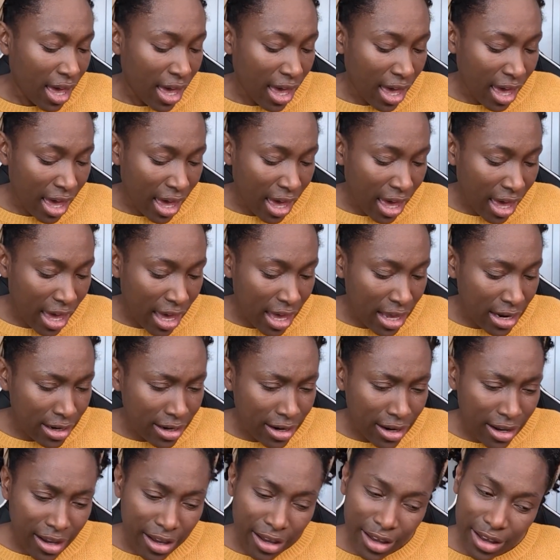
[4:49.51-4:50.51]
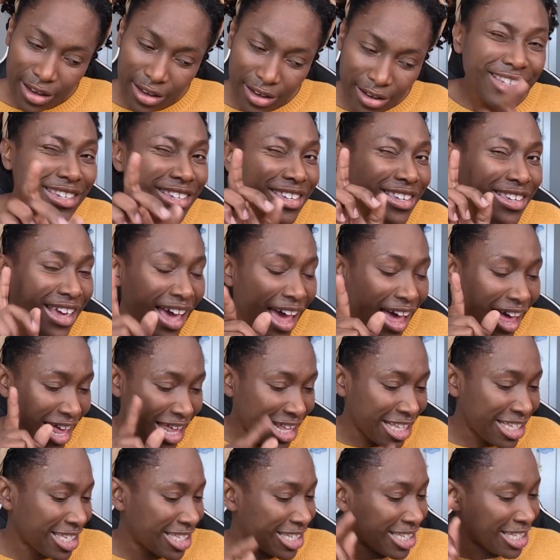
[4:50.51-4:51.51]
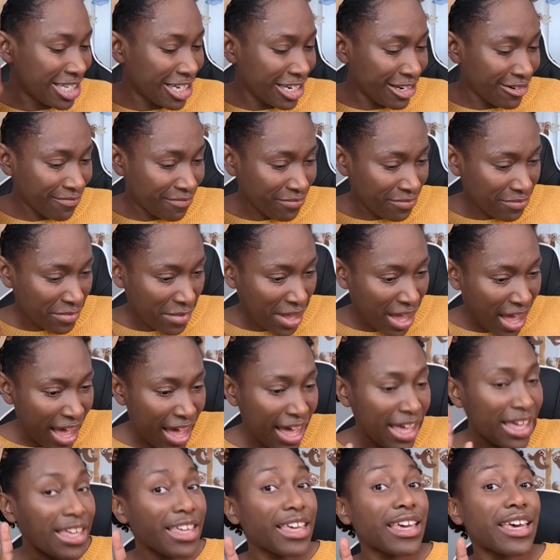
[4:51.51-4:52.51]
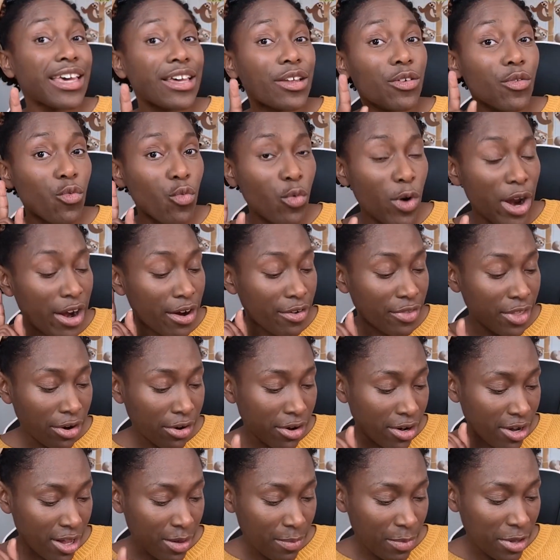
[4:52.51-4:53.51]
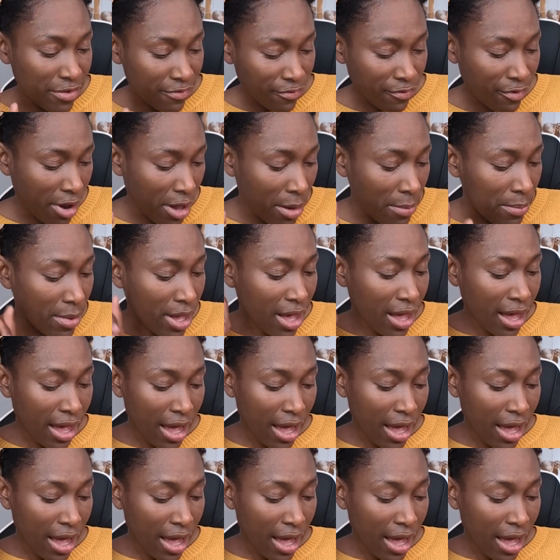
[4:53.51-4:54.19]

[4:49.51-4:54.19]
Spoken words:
And yes, I get where they're coming from.